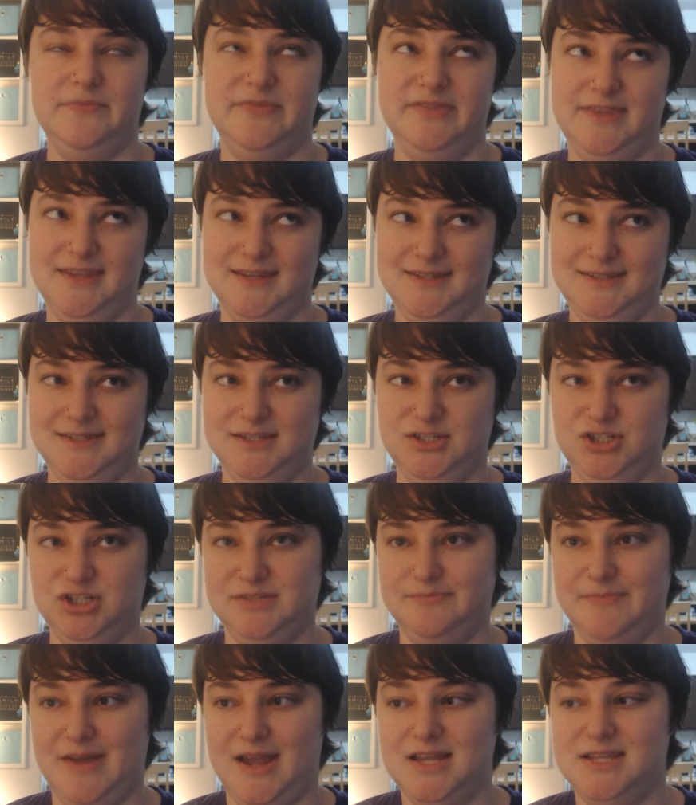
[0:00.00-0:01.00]
This is
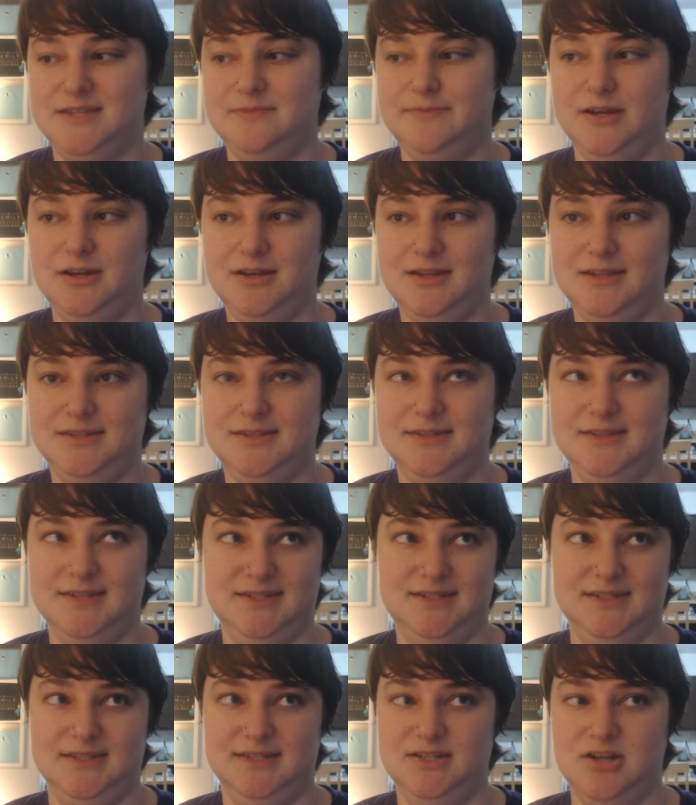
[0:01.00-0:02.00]
just my experience.
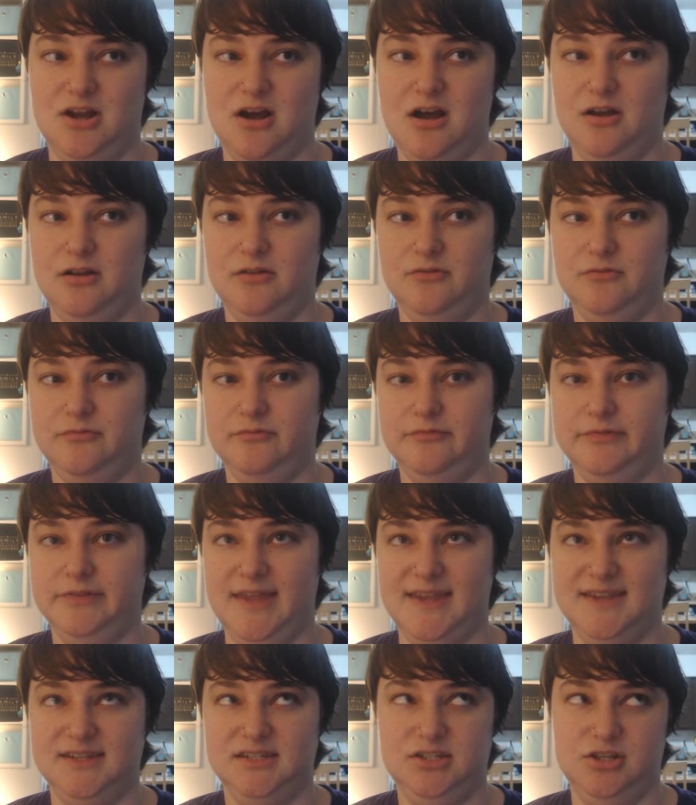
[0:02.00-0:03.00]
This does not
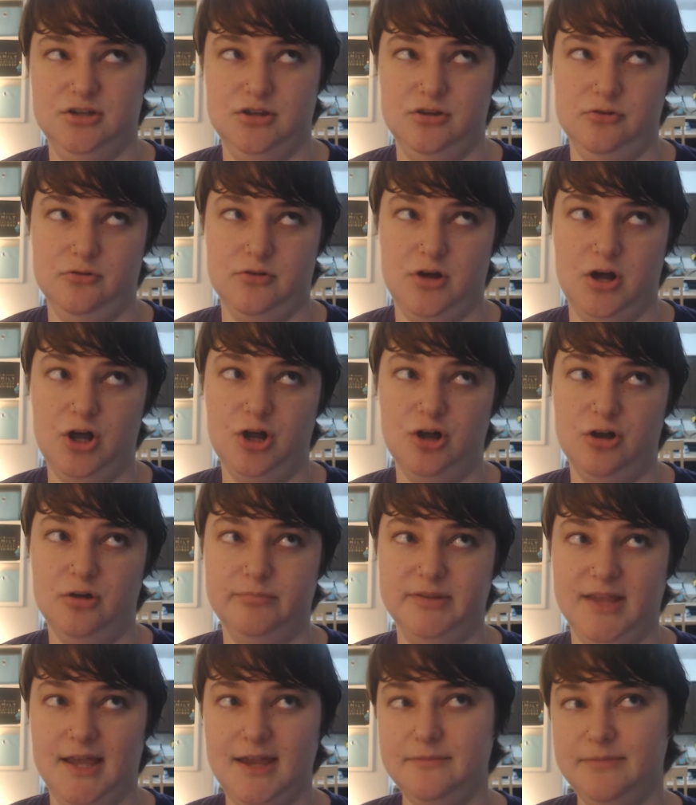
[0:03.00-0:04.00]
relate to all
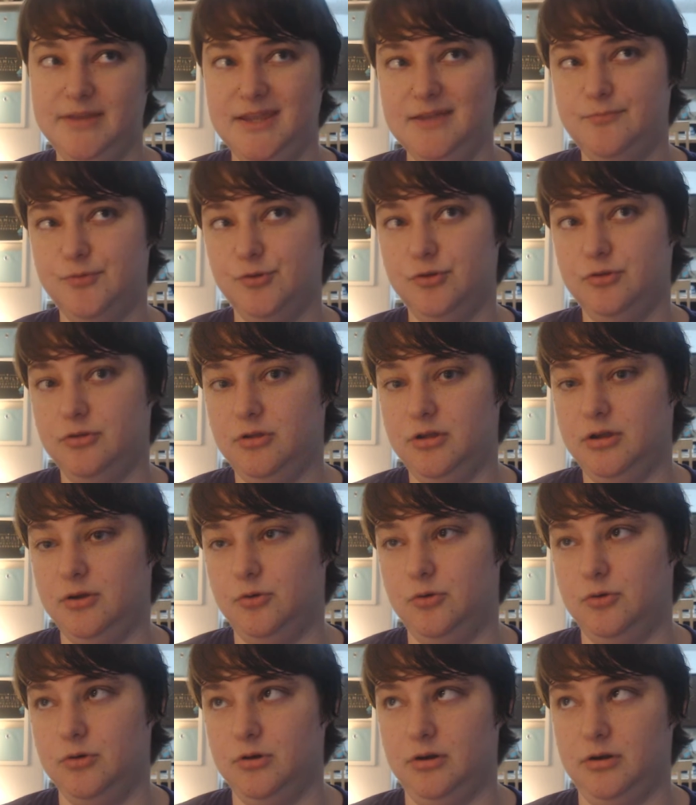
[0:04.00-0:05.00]
blind people
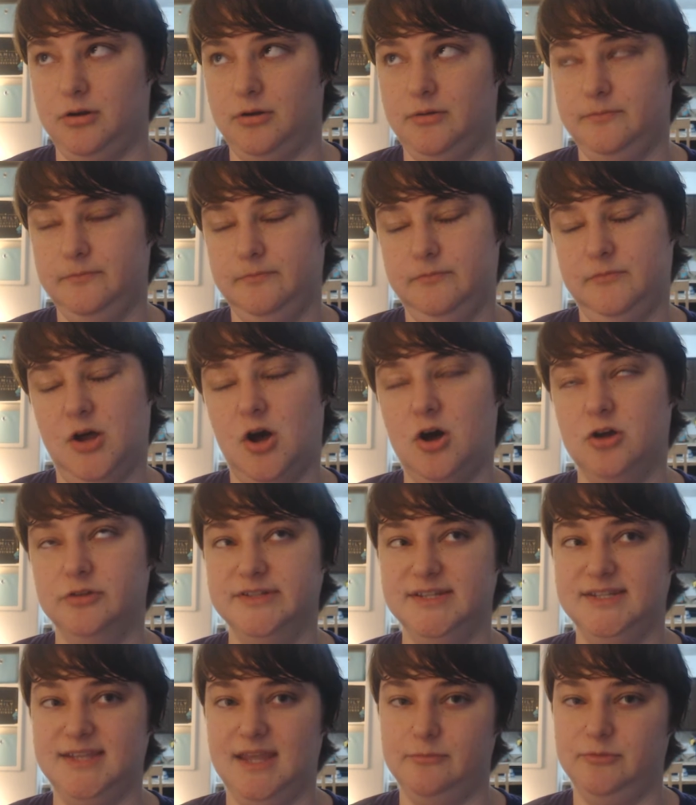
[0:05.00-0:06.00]
or all
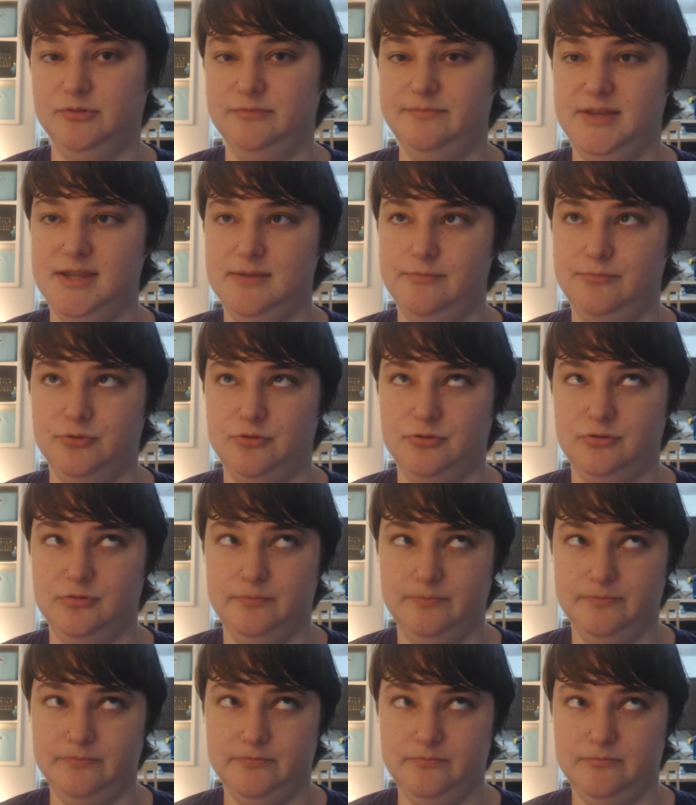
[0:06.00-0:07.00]
disabled people.
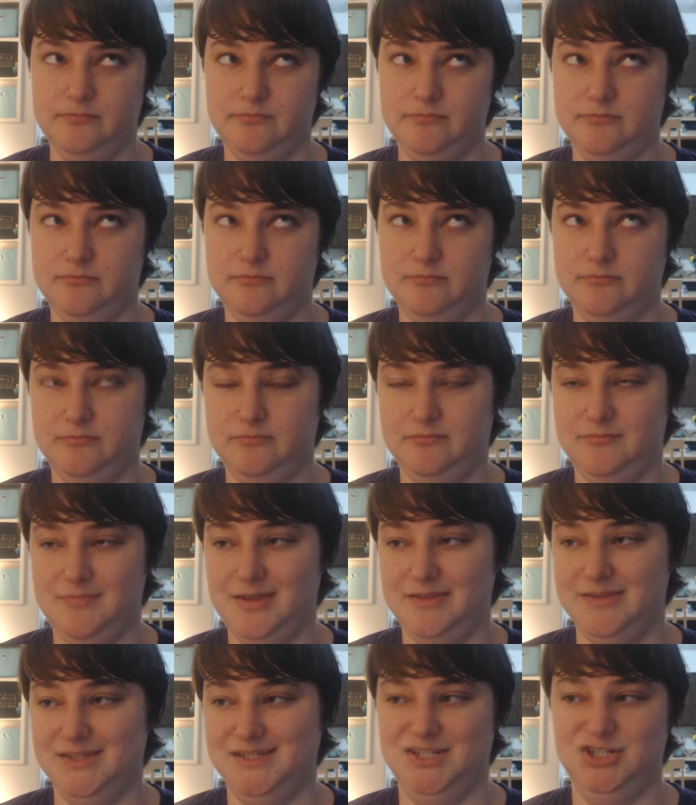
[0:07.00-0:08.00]

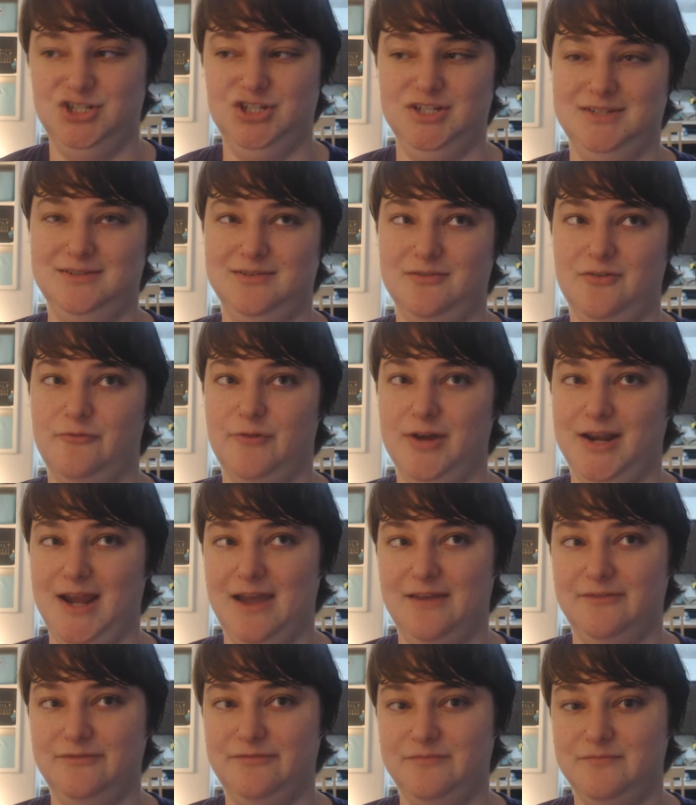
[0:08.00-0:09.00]
This is just what
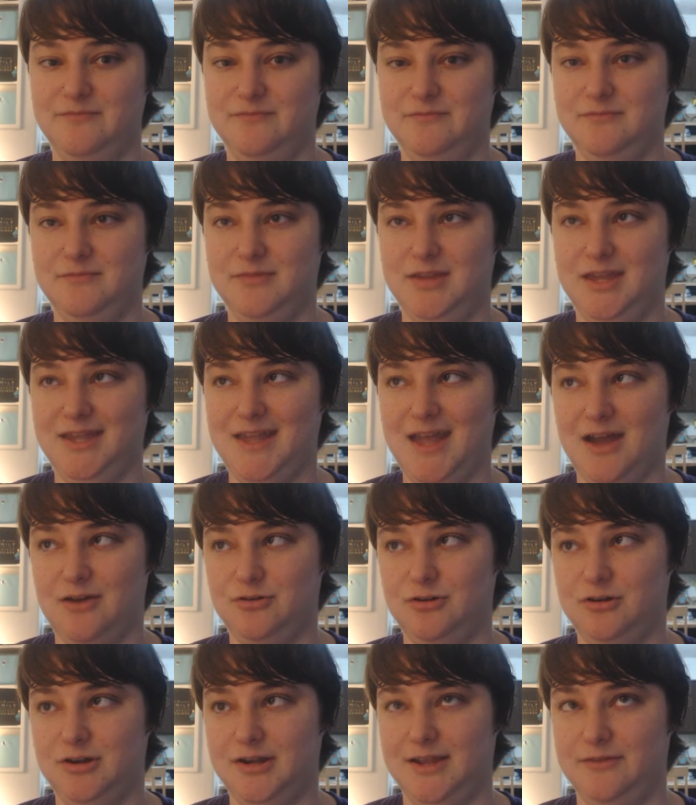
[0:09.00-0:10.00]
I've
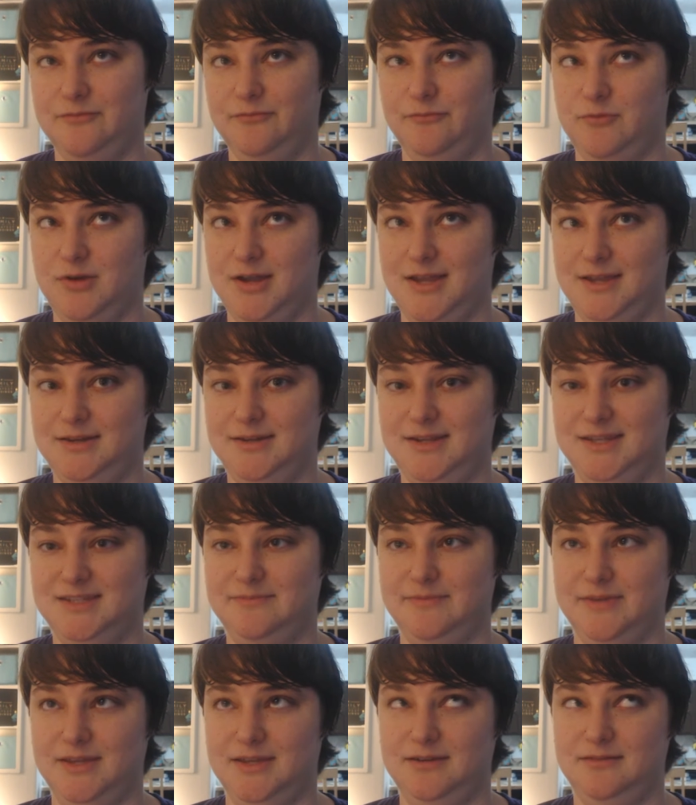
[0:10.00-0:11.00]
encountered and what has
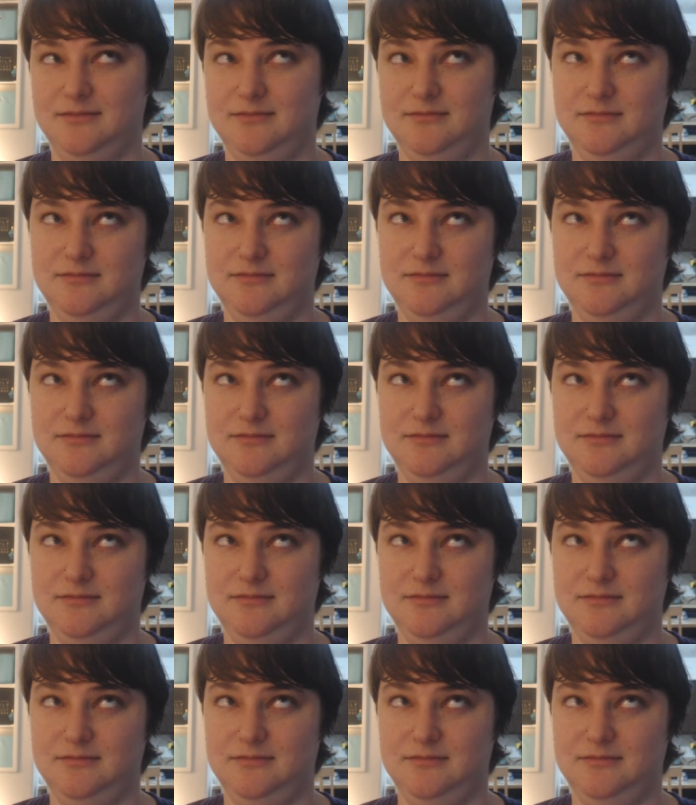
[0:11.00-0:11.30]
been